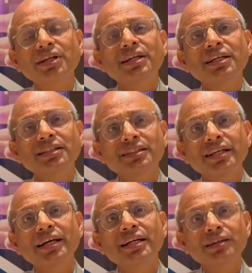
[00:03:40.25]
is
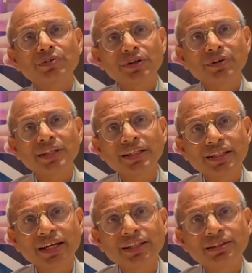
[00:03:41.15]
there in Bhagavad
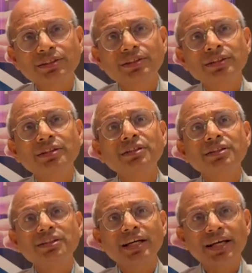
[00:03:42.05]
Gita,
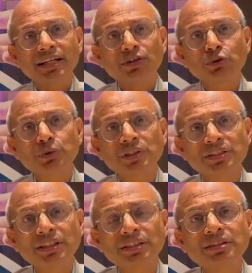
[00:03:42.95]
is there in
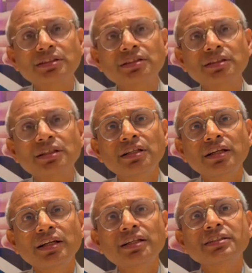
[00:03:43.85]
Upanishads,
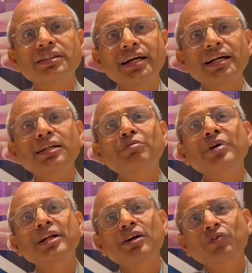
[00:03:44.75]
is there in
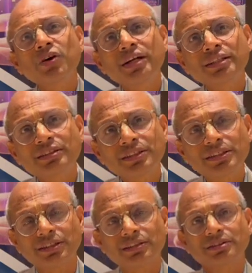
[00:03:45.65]
many of our literature.